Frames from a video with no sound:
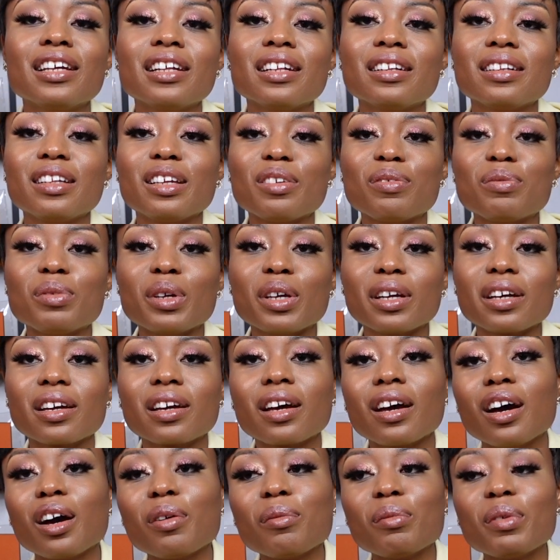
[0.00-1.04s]
Leave me a
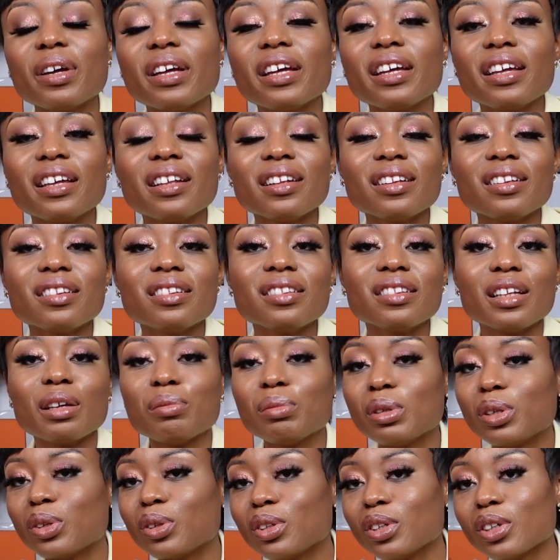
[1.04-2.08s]
comment, let
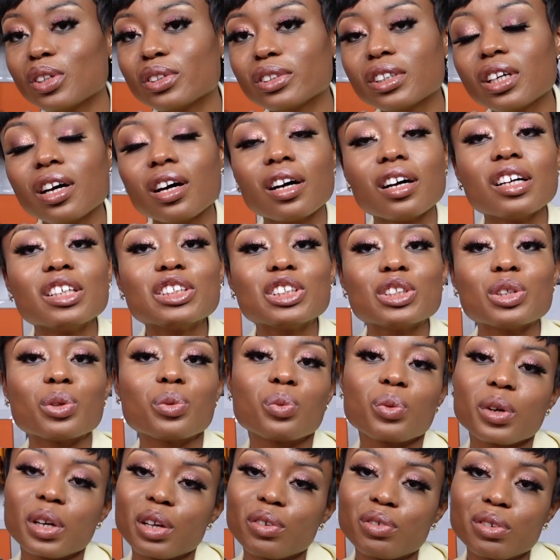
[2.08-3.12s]
me know your thoughts, or
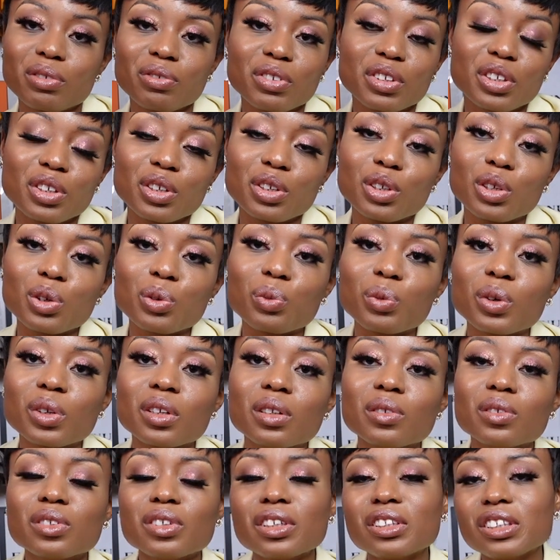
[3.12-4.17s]
whatever video you want
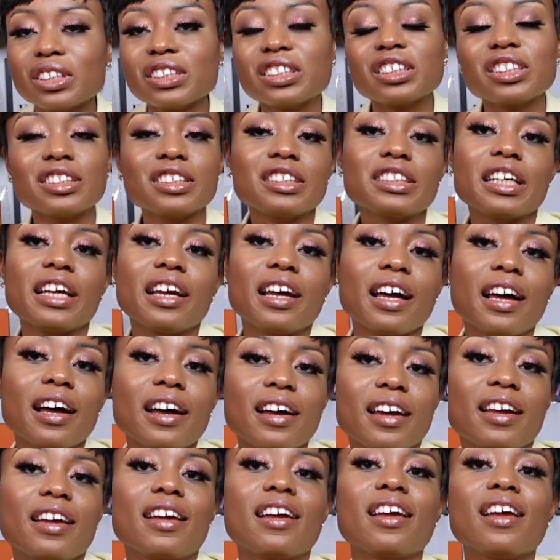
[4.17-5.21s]
to know, just to say hi.